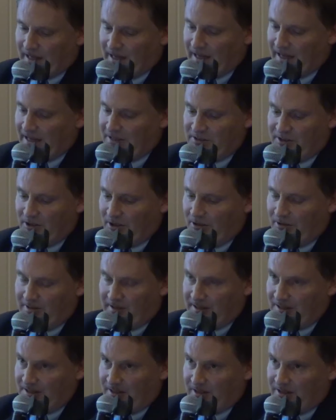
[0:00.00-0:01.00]
And so
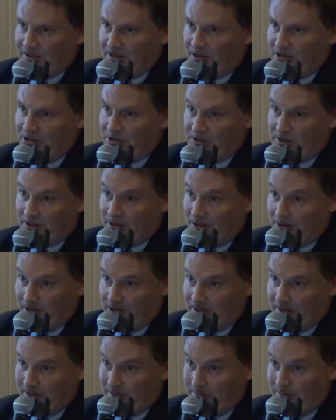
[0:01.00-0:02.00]
things like Social
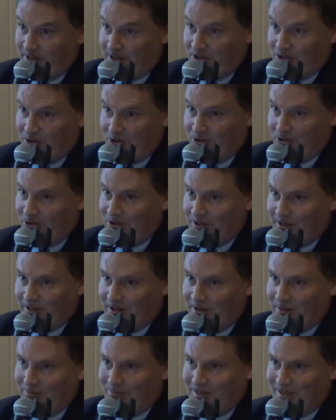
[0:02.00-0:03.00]
Security can be assured, you
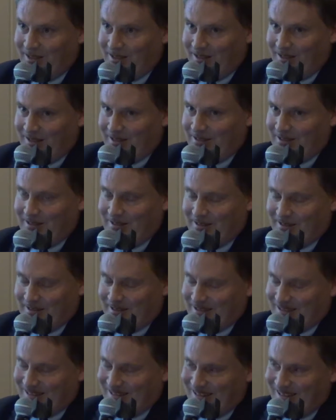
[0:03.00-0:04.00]
know, that
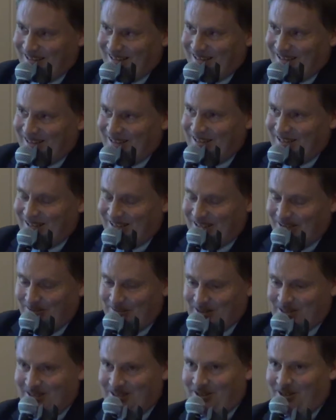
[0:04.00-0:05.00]
the
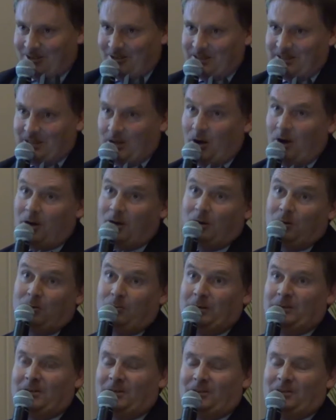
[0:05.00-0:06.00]
government can no longer say, oh,
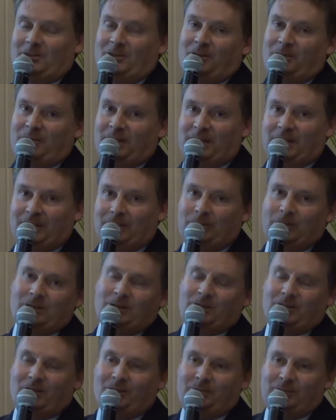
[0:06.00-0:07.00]
we've got no money,
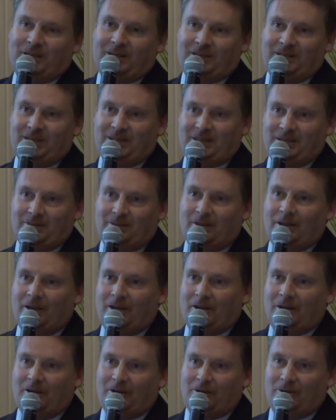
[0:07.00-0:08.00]
and
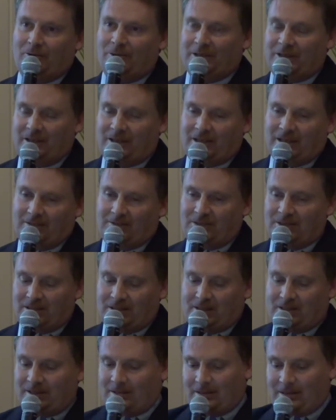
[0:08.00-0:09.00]
oh, we're going to have to
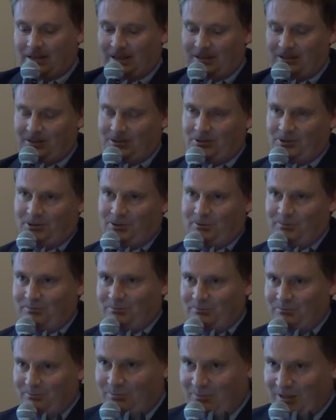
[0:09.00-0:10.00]
cut your
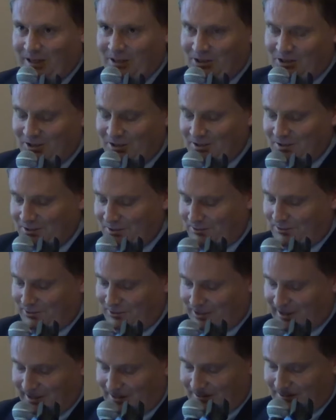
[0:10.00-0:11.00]
pensions and
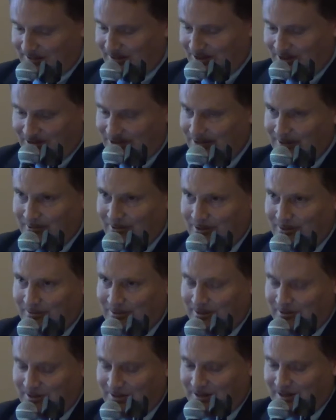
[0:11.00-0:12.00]
all that. No, they won't
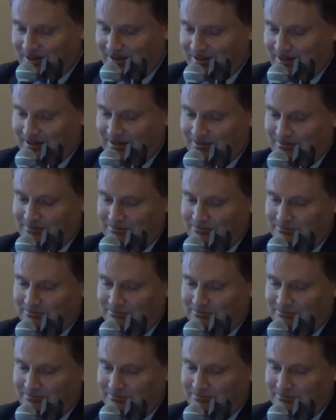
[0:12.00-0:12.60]
be able to say that.